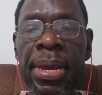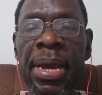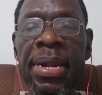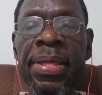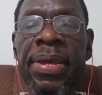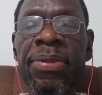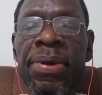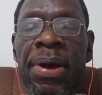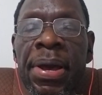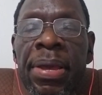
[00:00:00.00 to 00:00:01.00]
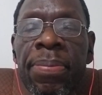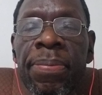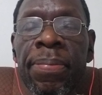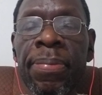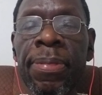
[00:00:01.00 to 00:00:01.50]
And at that time,
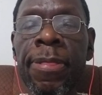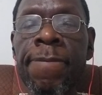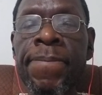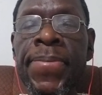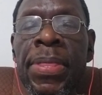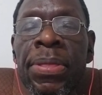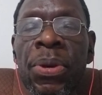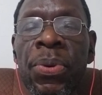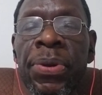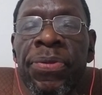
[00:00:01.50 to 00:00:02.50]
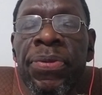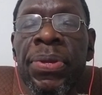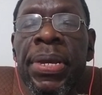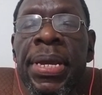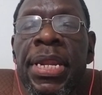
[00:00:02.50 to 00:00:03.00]
there was
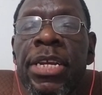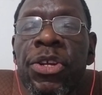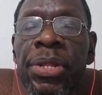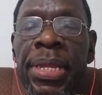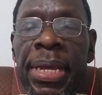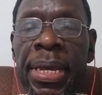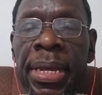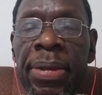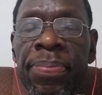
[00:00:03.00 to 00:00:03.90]
initially